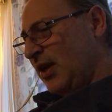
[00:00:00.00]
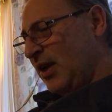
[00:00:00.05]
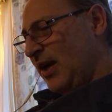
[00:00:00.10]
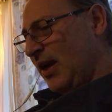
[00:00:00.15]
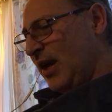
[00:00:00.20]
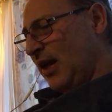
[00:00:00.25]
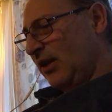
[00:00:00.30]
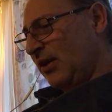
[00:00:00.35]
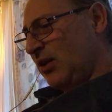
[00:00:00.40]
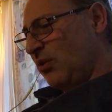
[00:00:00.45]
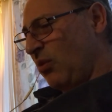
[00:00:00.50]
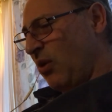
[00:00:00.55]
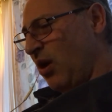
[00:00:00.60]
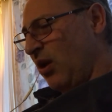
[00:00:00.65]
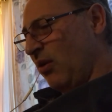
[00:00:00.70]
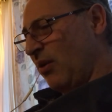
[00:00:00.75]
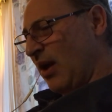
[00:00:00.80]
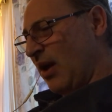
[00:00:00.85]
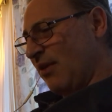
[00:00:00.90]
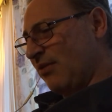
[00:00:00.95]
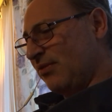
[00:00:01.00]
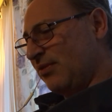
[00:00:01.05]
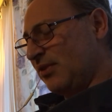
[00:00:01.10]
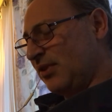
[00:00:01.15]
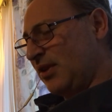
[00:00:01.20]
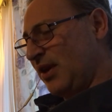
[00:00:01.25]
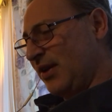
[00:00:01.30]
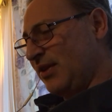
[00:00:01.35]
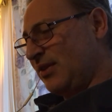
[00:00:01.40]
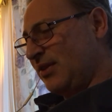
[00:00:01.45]
Helen Walraff,
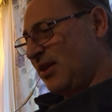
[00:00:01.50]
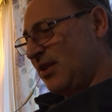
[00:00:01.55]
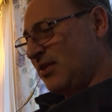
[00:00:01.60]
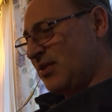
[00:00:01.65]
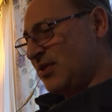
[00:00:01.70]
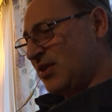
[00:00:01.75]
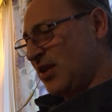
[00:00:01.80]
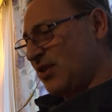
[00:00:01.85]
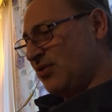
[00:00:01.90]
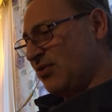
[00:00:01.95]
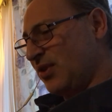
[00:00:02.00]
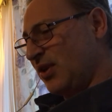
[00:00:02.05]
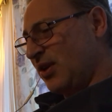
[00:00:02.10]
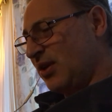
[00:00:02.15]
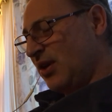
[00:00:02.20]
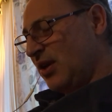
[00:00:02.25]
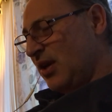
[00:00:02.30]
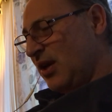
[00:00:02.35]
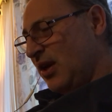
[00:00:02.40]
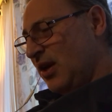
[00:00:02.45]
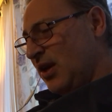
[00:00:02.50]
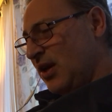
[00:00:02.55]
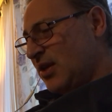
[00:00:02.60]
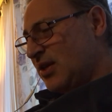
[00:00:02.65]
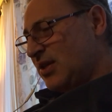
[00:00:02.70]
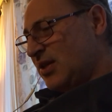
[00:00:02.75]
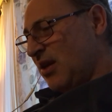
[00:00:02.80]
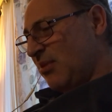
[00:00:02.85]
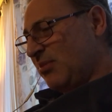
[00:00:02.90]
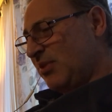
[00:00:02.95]
19th century.
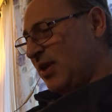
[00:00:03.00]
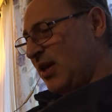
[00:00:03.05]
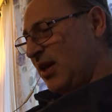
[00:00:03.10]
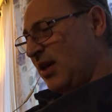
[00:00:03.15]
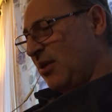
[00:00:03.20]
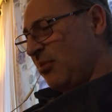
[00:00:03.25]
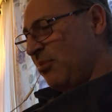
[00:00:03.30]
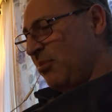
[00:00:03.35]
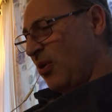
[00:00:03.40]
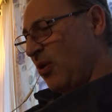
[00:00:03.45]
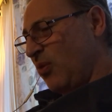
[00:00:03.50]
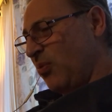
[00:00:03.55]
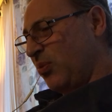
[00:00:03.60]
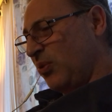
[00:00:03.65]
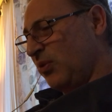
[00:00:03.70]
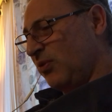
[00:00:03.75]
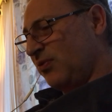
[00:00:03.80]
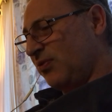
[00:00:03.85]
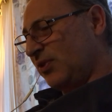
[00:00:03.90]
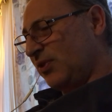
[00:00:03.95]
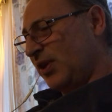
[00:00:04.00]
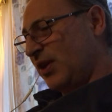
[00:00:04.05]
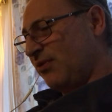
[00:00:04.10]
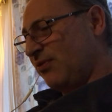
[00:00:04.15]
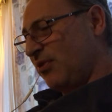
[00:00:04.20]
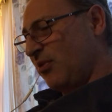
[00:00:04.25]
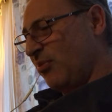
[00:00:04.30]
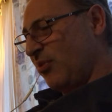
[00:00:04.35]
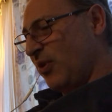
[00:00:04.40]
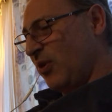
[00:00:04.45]
Some day a pope will flee
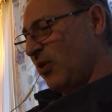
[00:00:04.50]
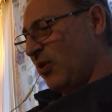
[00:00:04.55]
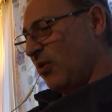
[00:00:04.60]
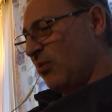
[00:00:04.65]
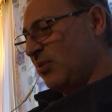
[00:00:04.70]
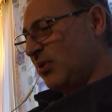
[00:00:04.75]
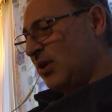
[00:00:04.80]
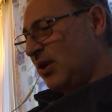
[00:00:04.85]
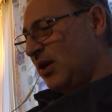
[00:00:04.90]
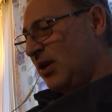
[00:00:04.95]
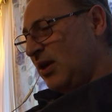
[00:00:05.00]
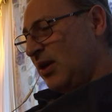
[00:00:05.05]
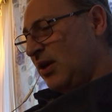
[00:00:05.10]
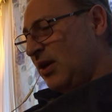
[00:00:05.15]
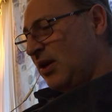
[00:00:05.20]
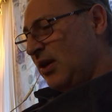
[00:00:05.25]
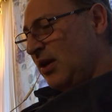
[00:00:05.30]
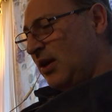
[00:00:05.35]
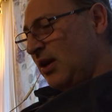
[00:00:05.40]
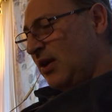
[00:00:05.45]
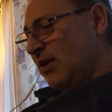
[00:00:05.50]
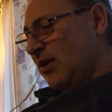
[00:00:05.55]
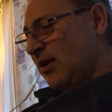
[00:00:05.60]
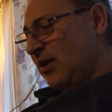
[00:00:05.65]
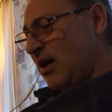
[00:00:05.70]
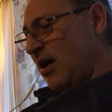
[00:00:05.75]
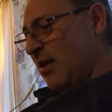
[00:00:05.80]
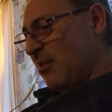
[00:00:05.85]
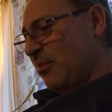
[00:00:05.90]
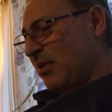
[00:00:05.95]
from Rome in the
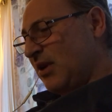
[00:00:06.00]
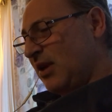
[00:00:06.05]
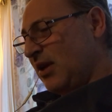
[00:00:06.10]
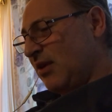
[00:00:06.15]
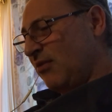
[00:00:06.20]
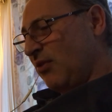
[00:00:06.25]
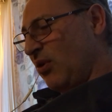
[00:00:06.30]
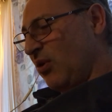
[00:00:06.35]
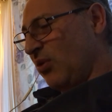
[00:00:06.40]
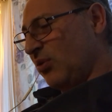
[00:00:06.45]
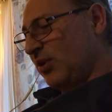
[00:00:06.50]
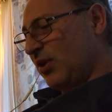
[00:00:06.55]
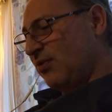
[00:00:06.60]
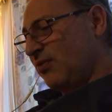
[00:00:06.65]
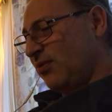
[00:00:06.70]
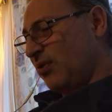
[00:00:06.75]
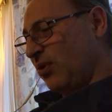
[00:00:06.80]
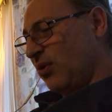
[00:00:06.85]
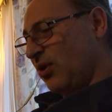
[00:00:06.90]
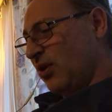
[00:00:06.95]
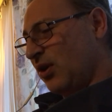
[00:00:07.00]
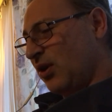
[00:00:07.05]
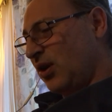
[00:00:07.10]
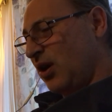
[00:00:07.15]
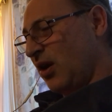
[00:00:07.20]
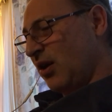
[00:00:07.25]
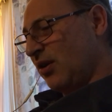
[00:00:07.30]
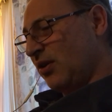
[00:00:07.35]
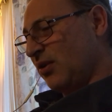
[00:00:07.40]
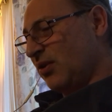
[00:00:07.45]
company of only four
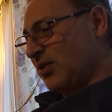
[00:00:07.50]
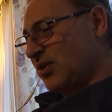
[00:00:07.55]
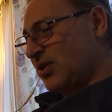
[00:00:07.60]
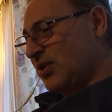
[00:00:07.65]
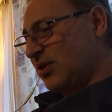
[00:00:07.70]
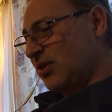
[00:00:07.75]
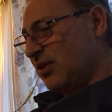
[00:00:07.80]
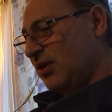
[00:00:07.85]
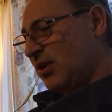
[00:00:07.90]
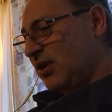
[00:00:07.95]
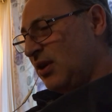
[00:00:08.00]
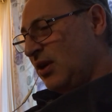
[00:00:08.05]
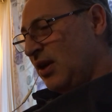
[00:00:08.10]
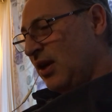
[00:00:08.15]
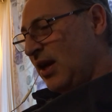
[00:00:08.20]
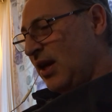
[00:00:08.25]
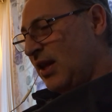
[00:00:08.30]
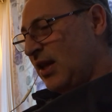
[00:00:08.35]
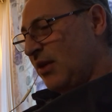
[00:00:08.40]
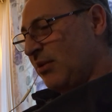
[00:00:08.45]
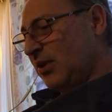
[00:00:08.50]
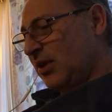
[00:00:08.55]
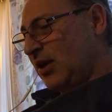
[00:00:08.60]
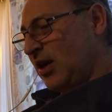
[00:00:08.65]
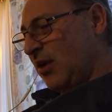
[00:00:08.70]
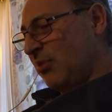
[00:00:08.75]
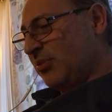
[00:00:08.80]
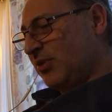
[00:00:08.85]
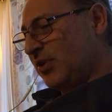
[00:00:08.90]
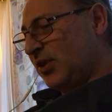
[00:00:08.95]
cardinals, and they will
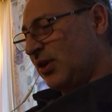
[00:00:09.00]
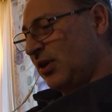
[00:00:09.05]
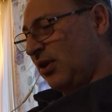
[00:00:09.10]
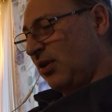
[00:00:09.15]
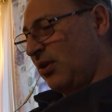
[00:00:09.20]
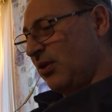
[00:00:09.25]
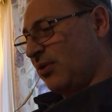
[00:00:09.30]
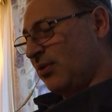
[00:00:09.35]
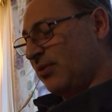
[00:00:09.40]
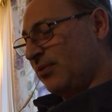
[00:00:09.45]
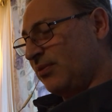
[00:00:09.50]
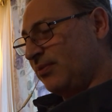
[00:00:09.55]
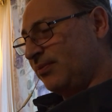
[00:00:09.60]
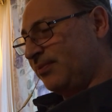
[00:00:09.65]
come to Cologne.